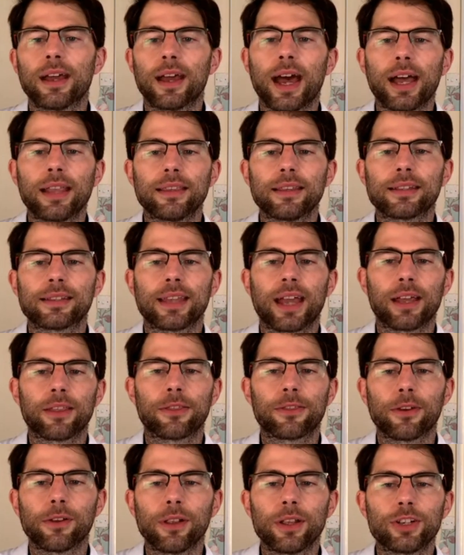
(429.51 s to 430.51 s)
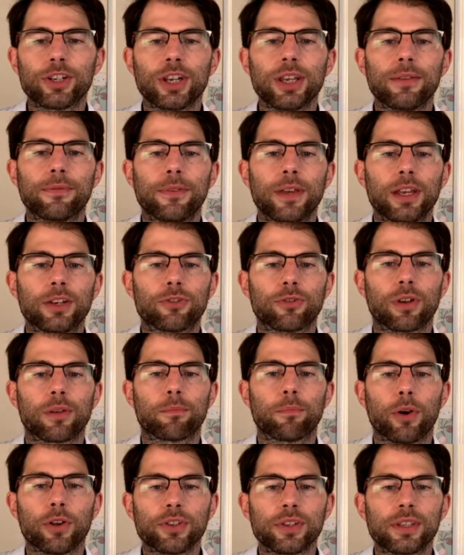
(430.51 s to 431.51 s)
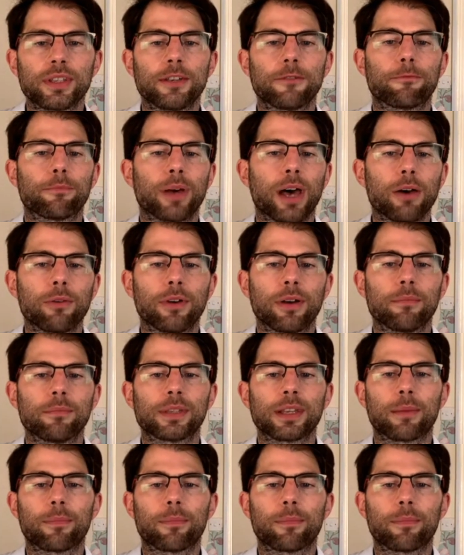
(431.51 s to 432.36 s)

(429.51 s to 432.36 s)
and is an anthology featuring positive poems